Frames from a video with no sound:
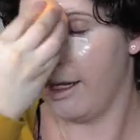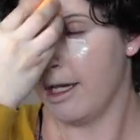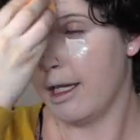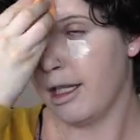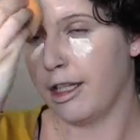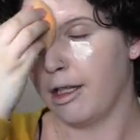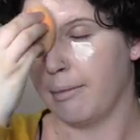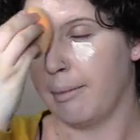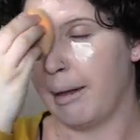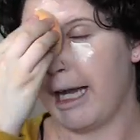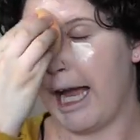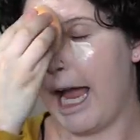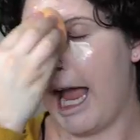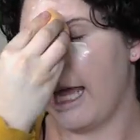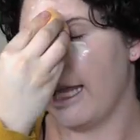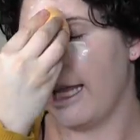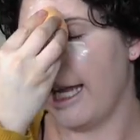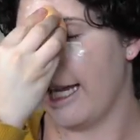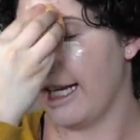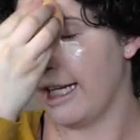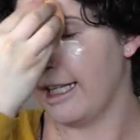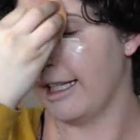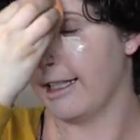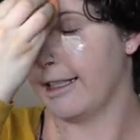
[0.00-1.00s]
So by
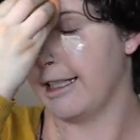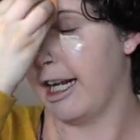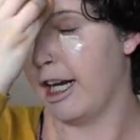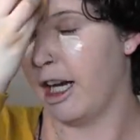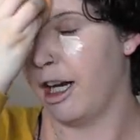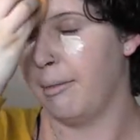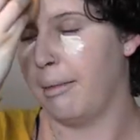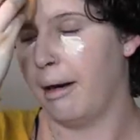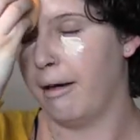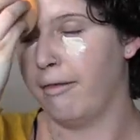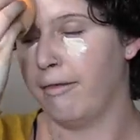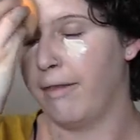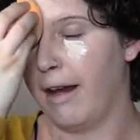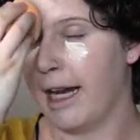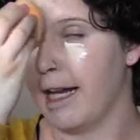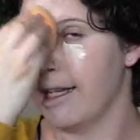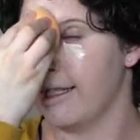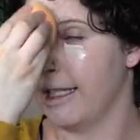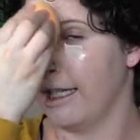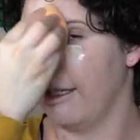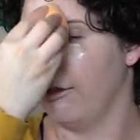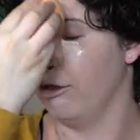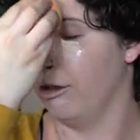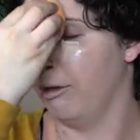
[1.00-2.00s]
highlighting the center of my
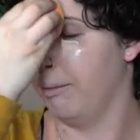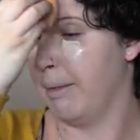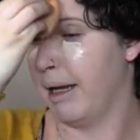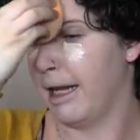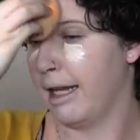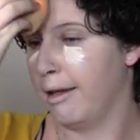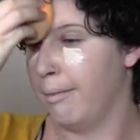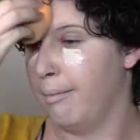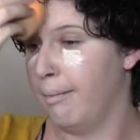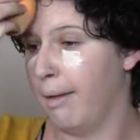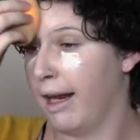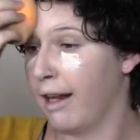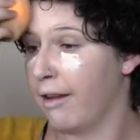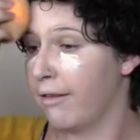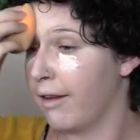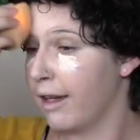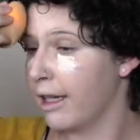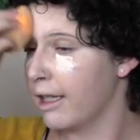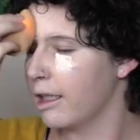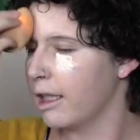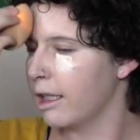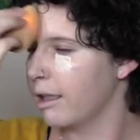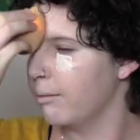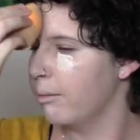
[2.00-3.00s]
face, it will make my
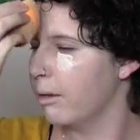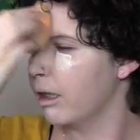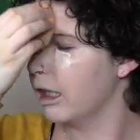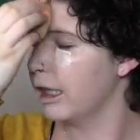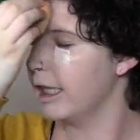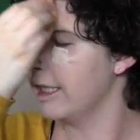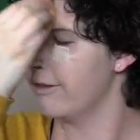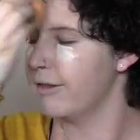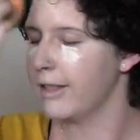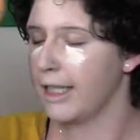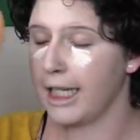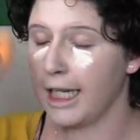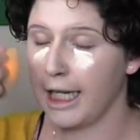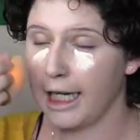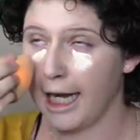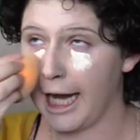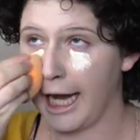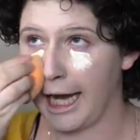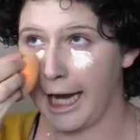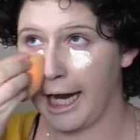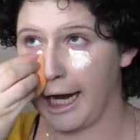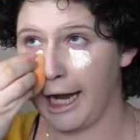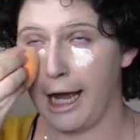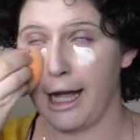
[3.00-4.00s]
face look more lifted,
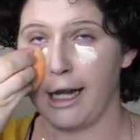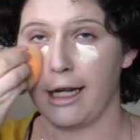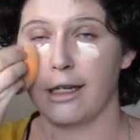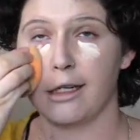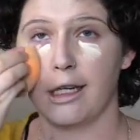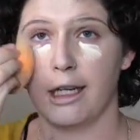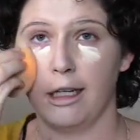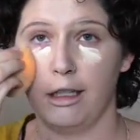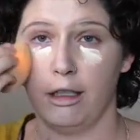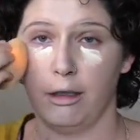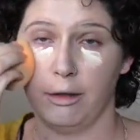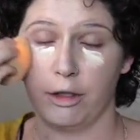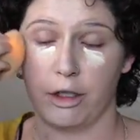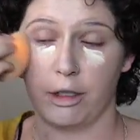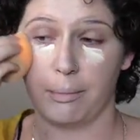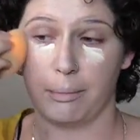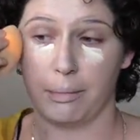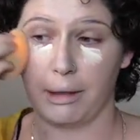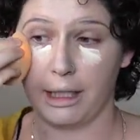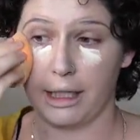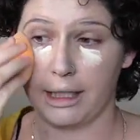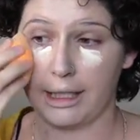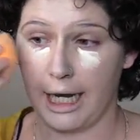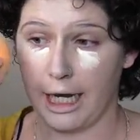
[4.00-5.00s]
and it'll just
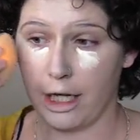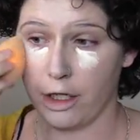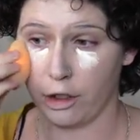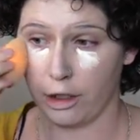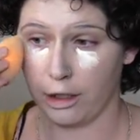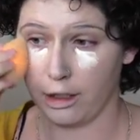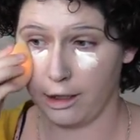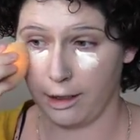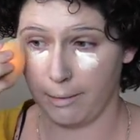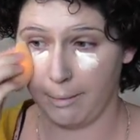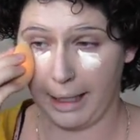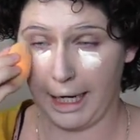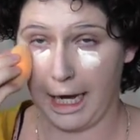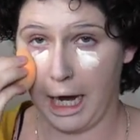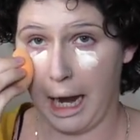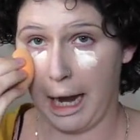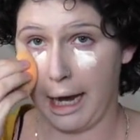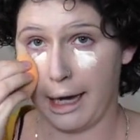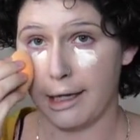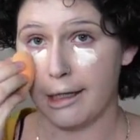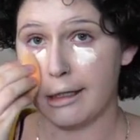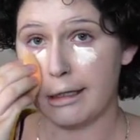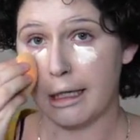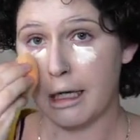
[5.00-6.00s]
bring attention to my
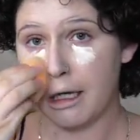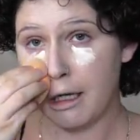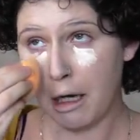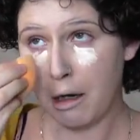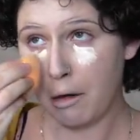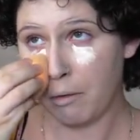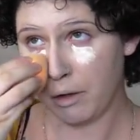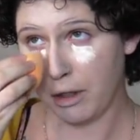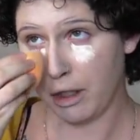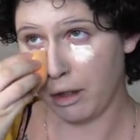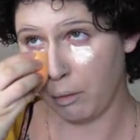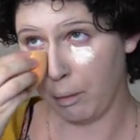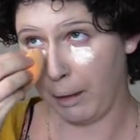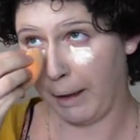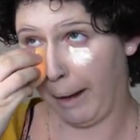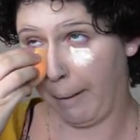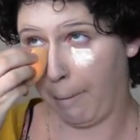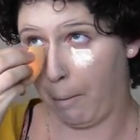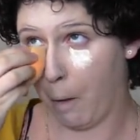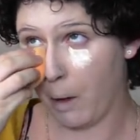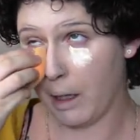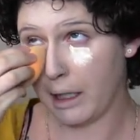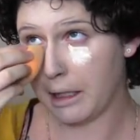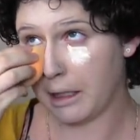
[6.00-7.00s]
eyes, which is what I
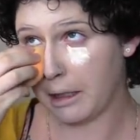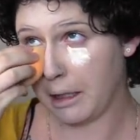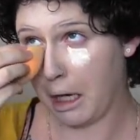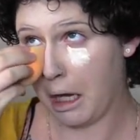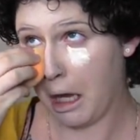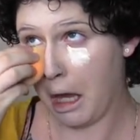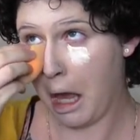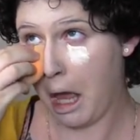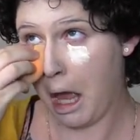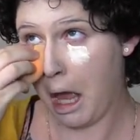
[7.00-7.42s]
want.